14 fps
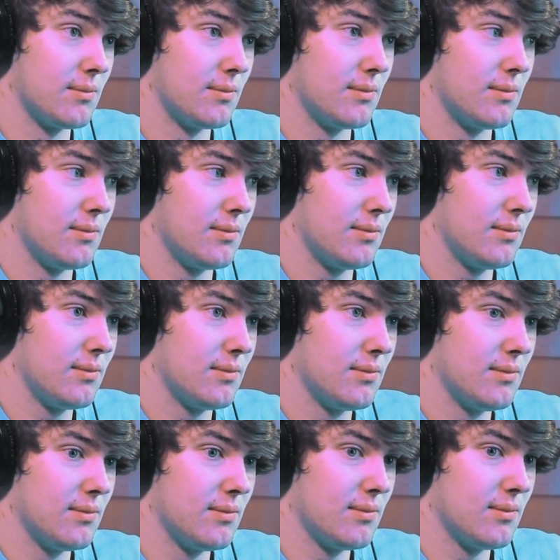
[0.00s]

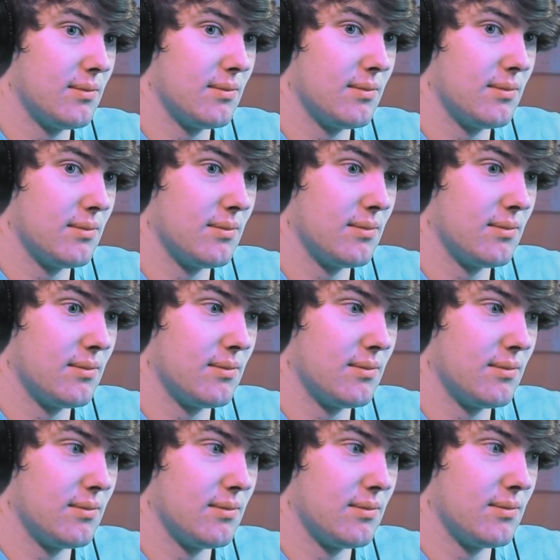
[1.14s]

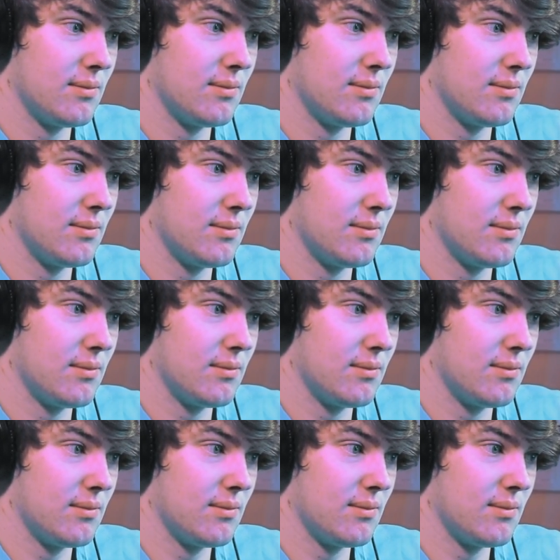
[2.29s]

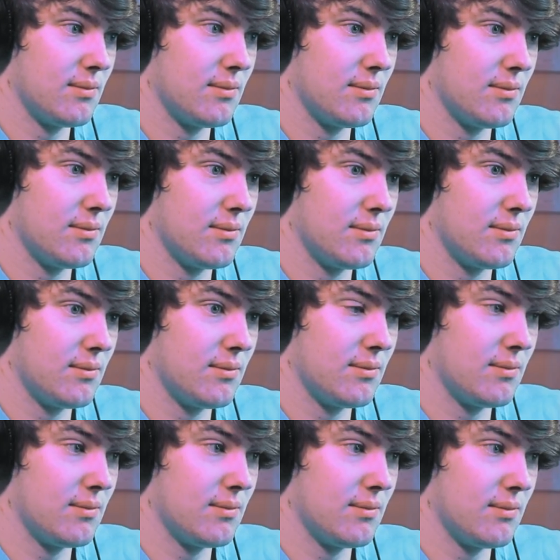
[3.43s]

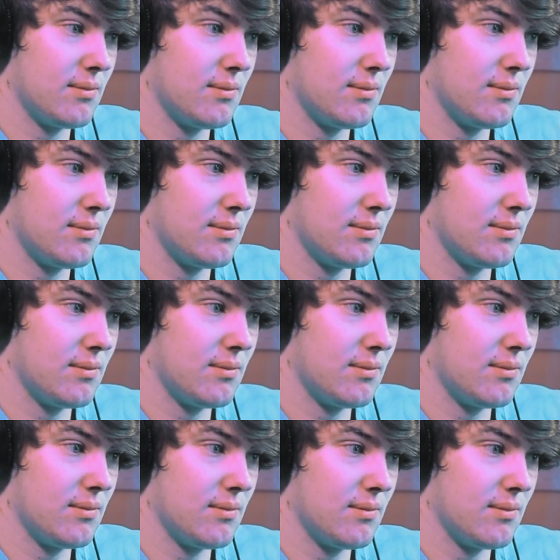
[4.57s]

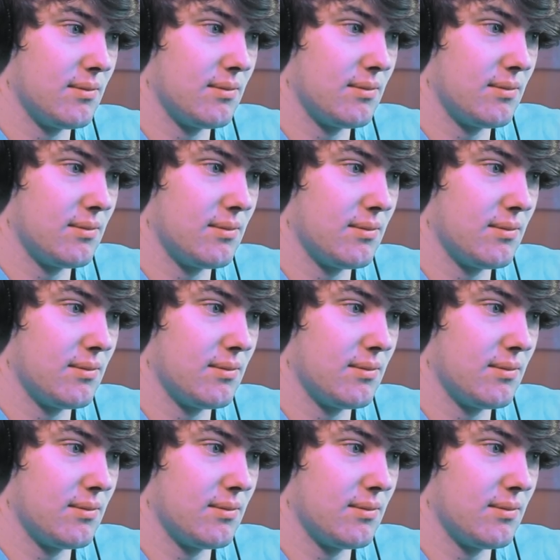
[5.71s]
(silence)